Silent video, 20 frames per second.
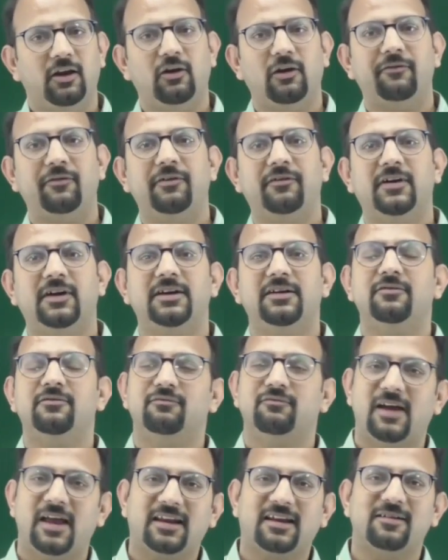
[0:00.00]

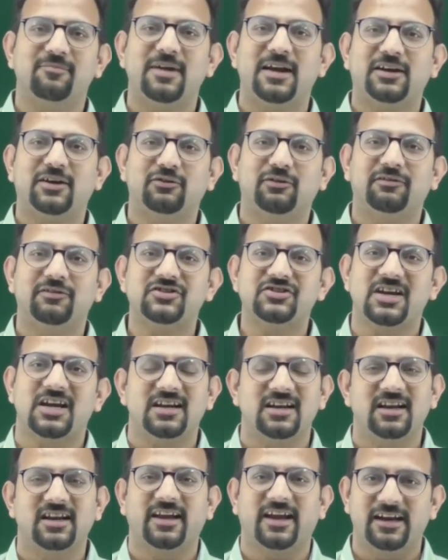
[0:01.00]
everyone, welcome back to our
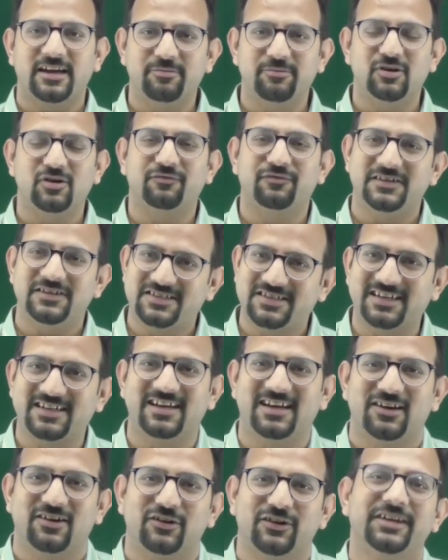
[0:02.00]
channel Academy of
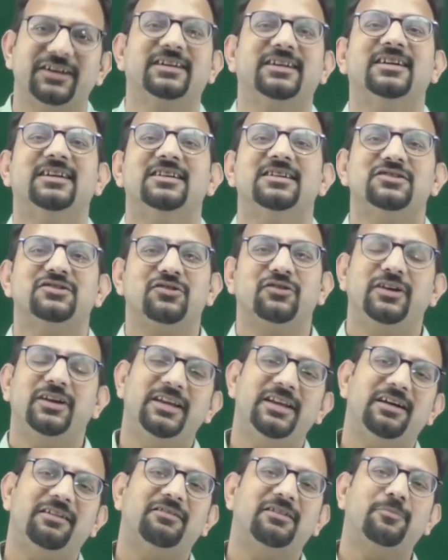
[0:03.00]
Internal Audit. So
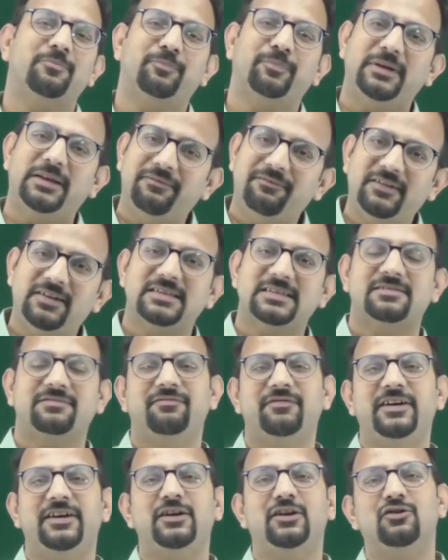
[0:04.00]
in our previous
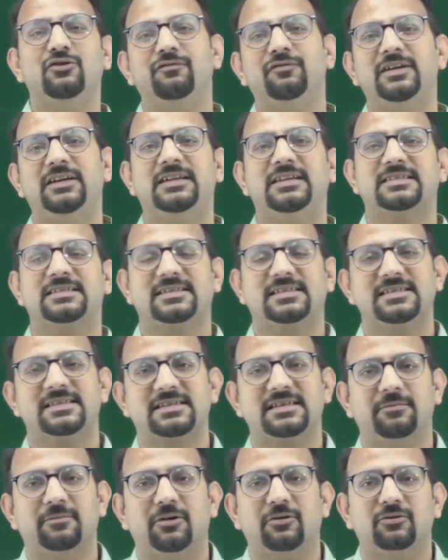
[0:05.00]
video we discussed
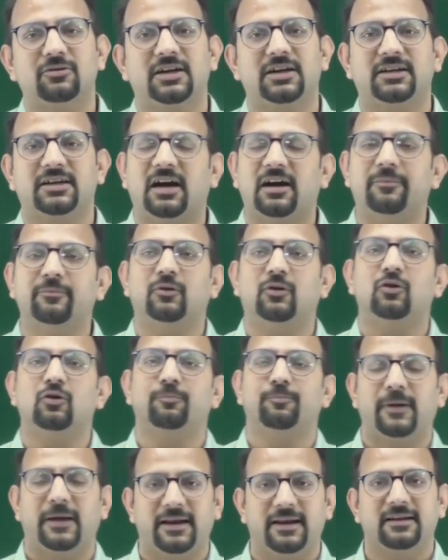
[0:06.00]
about the term
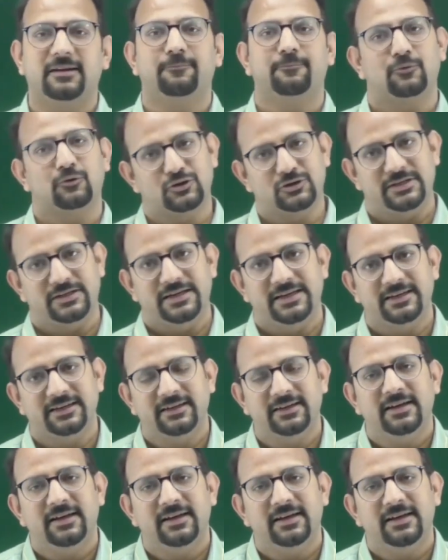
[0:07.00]
called parallel proceeding.